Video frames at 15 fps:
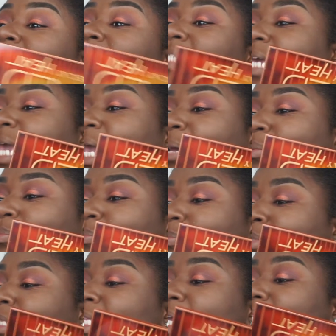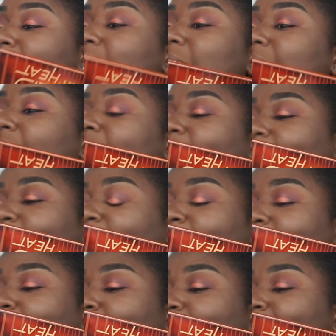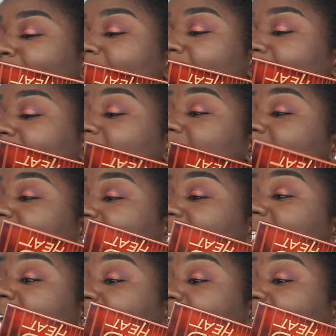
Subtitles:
is it. This is it. This is